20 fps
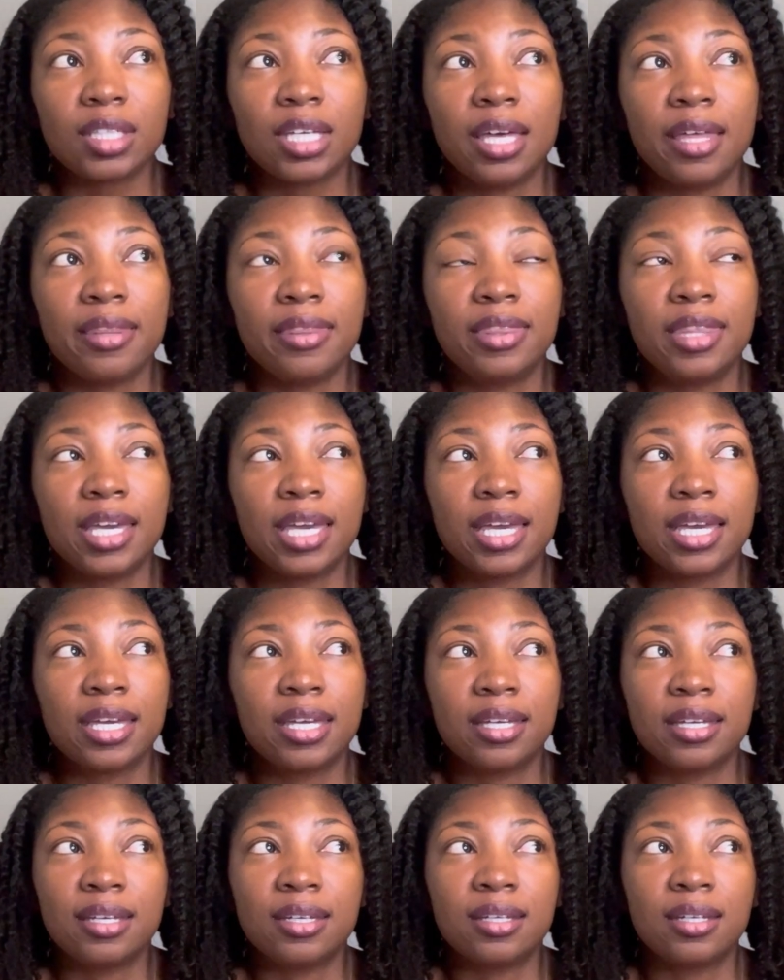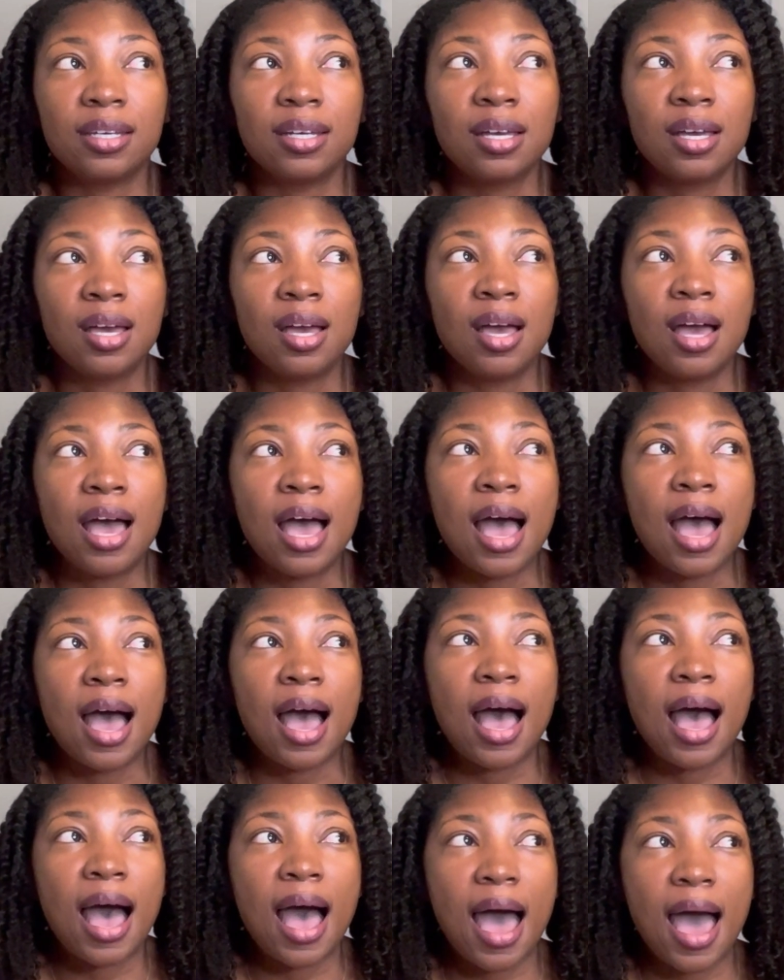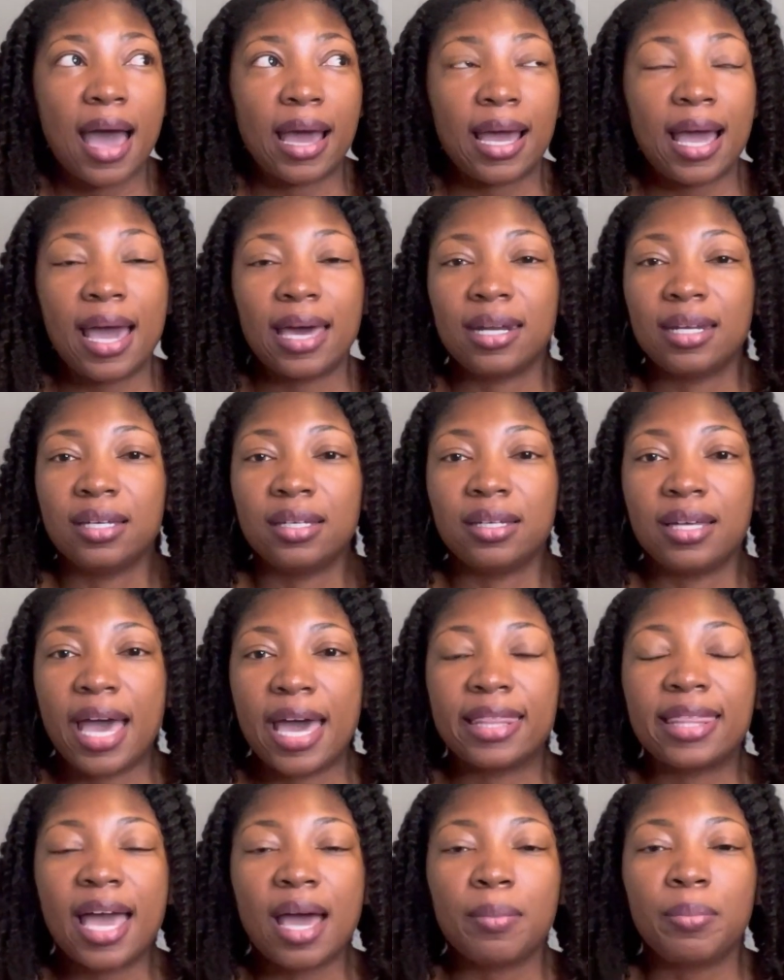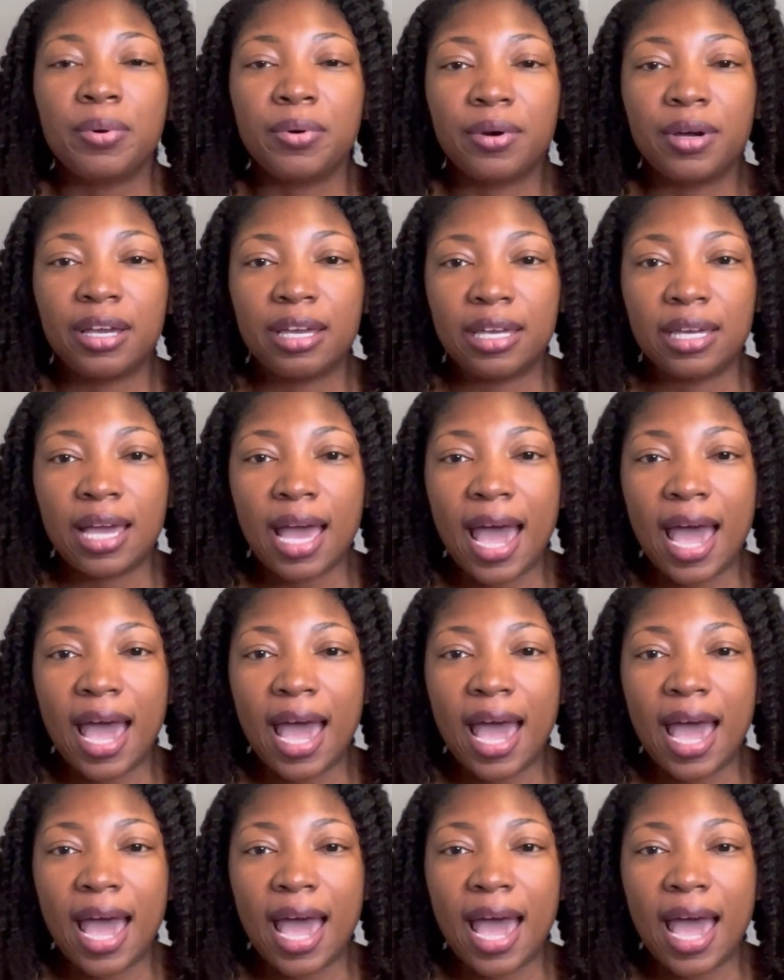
then I kind of, at that point,